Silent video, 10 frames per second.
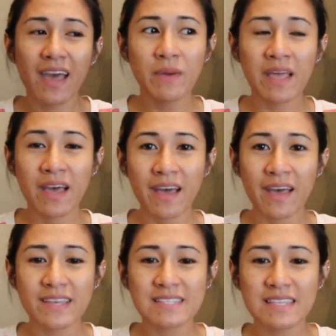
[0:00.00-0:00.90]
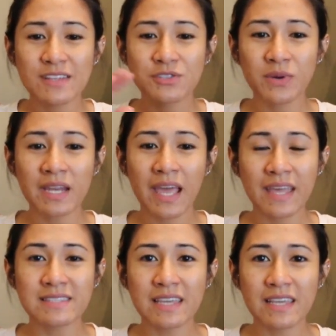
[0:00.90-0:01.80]
because
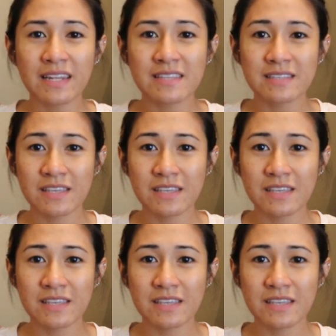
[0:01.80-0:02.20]
2018 is the